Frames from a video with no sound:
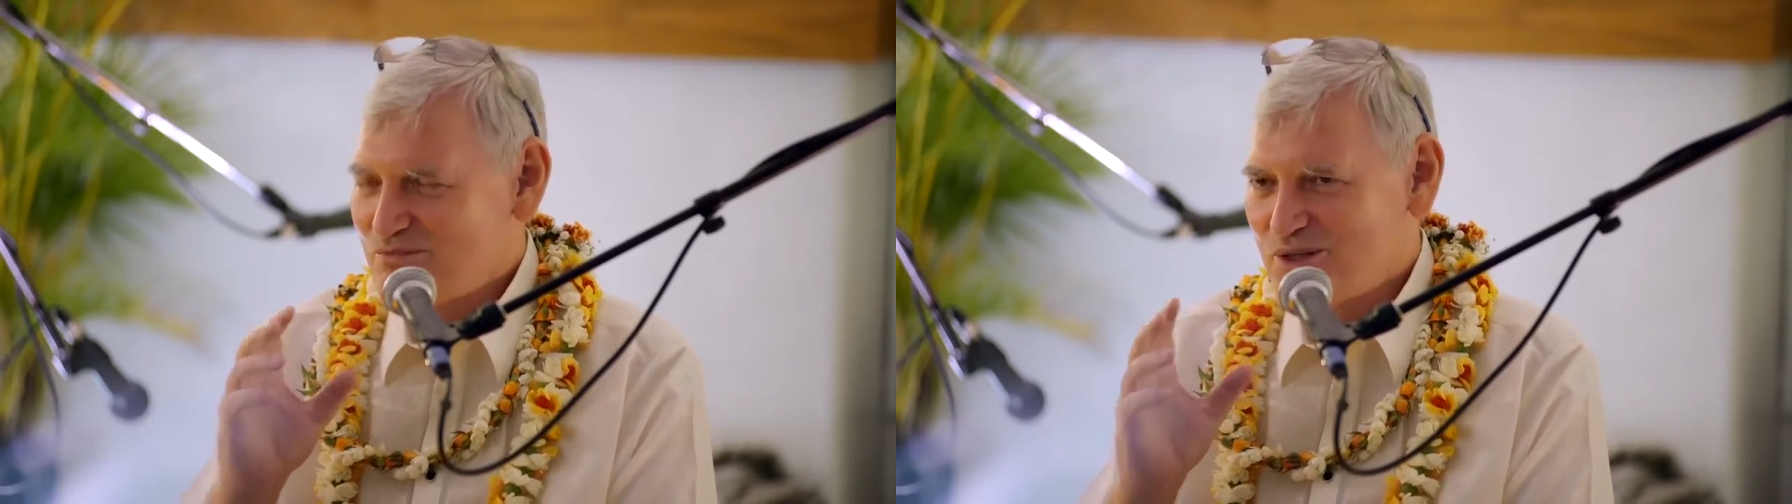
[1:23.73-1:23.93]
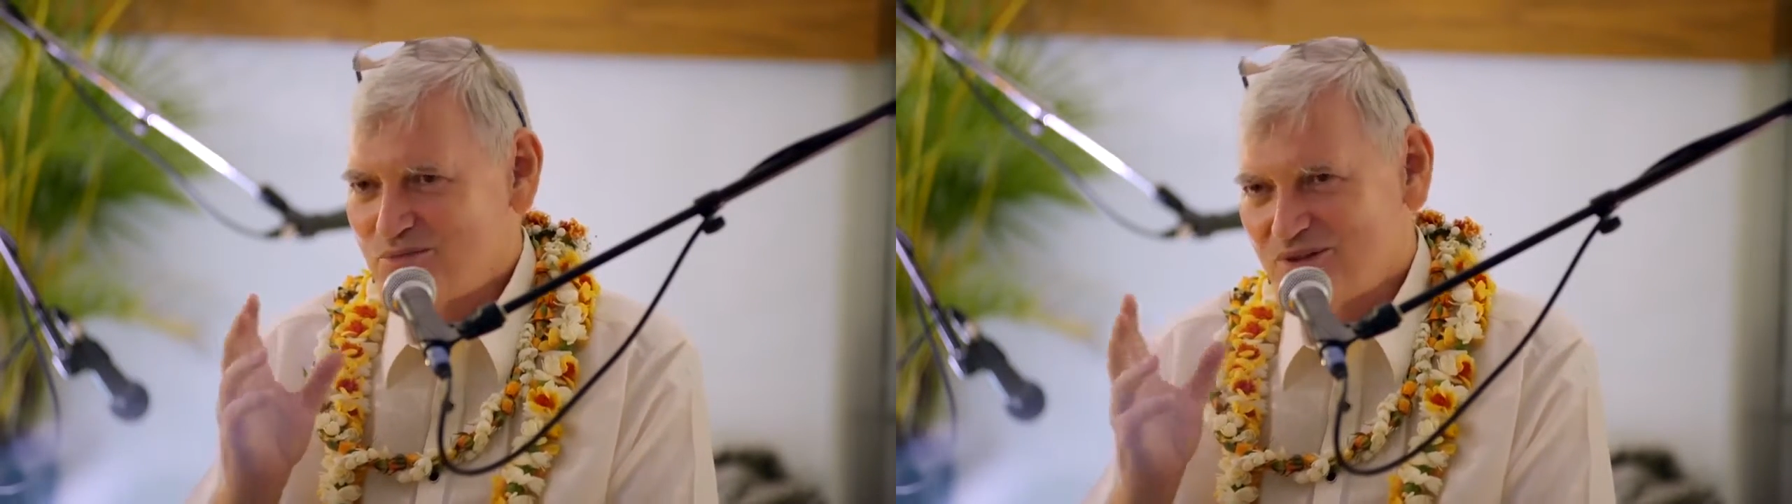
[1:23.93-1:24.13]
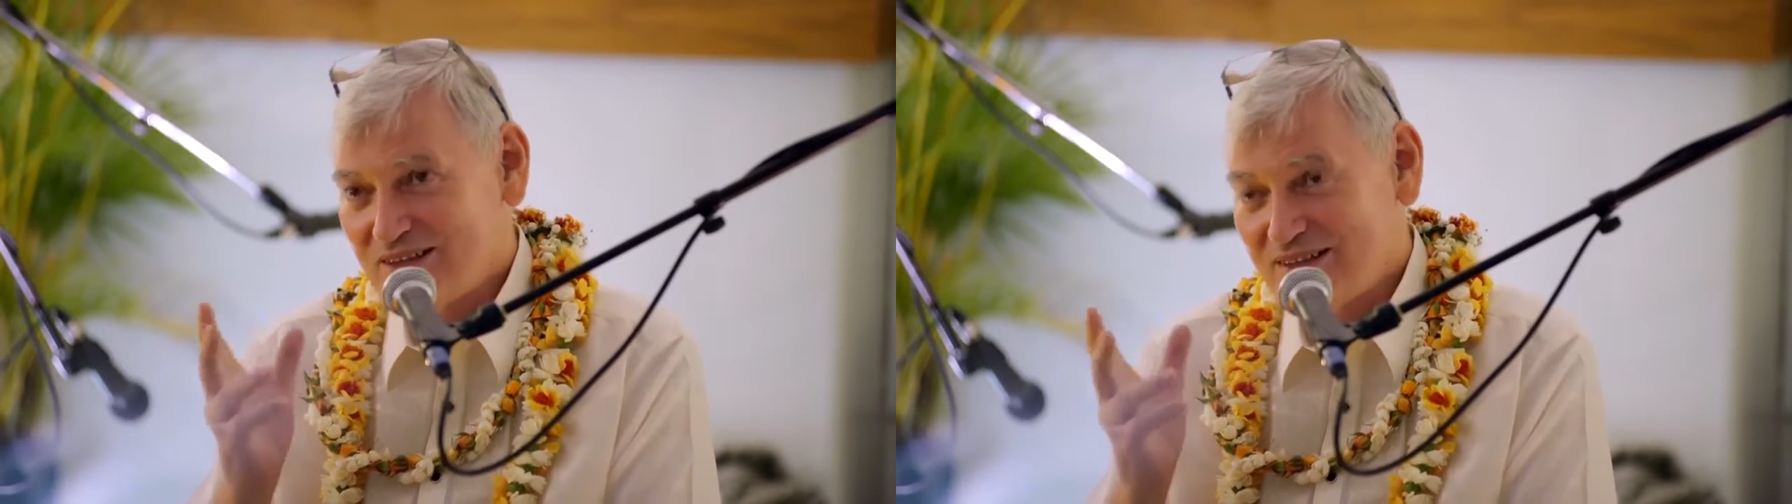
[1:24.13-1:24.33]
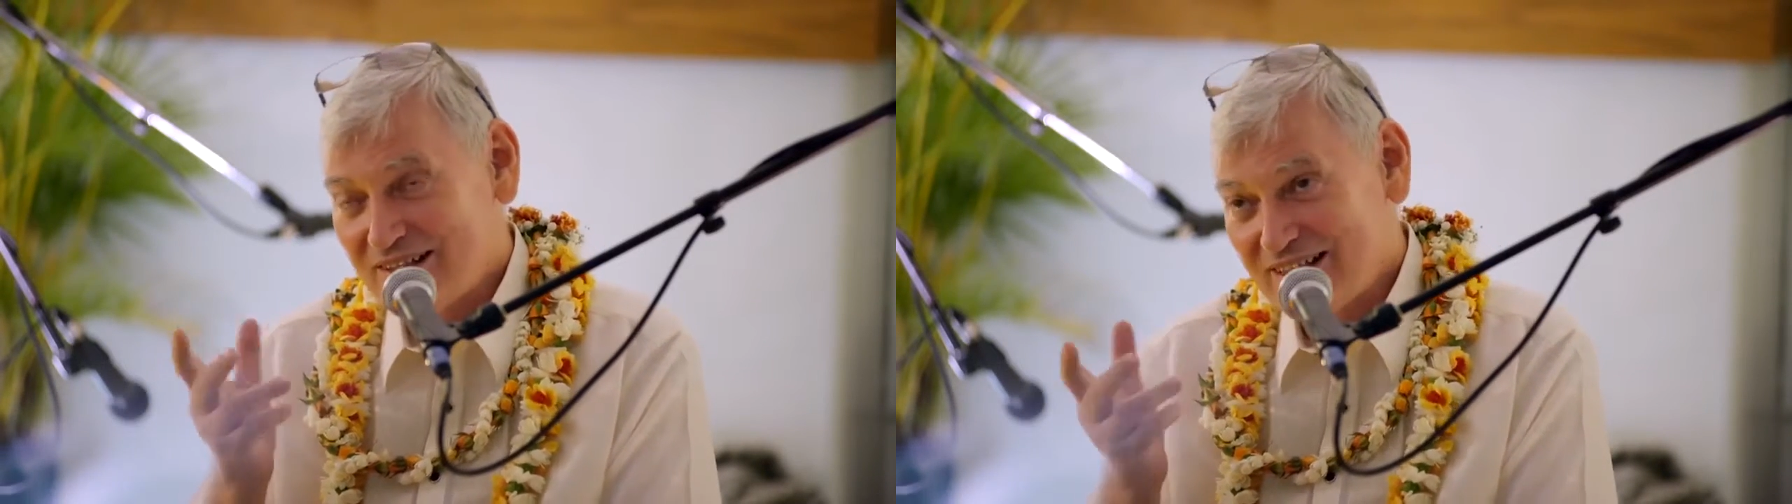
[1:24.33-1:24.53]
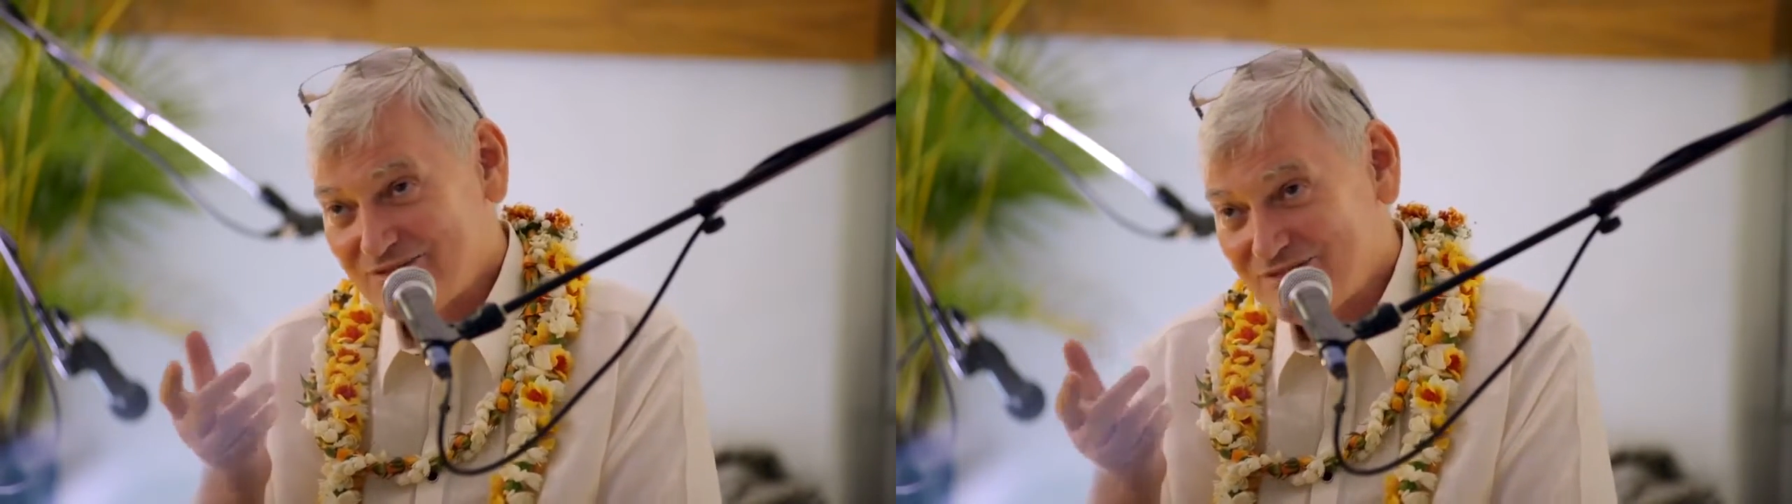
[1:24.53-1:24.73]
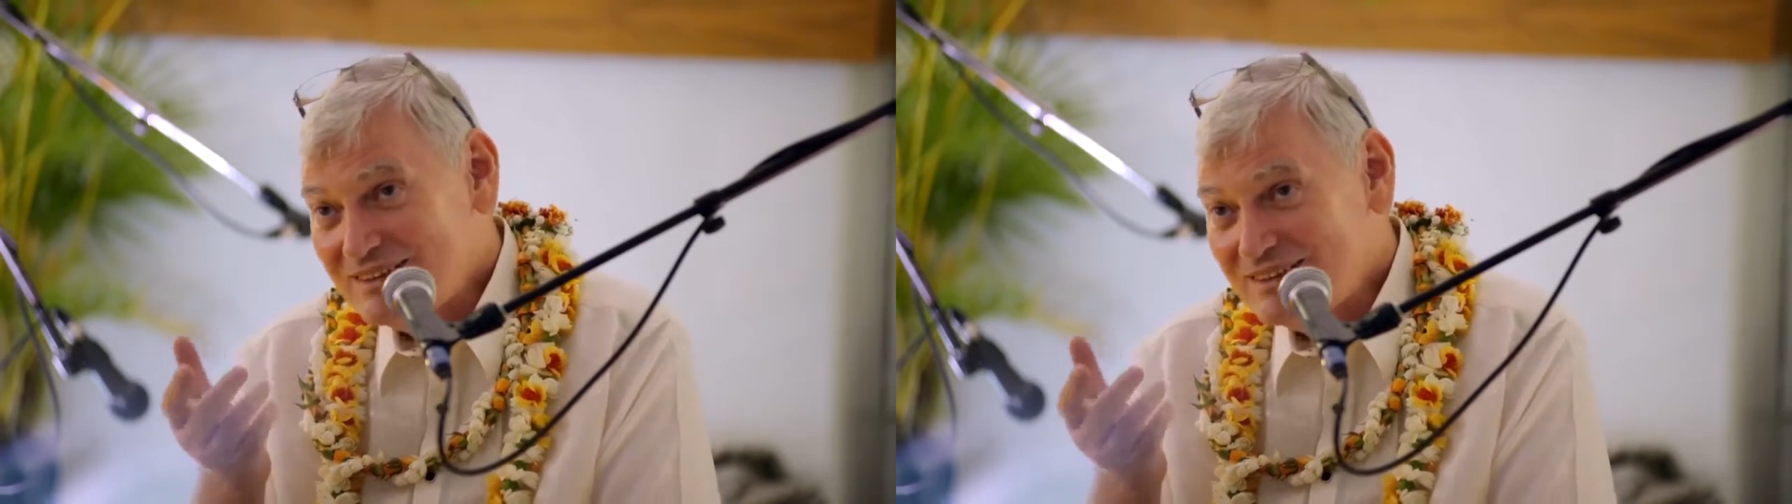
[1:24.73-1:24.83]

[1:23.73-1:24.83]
People go like,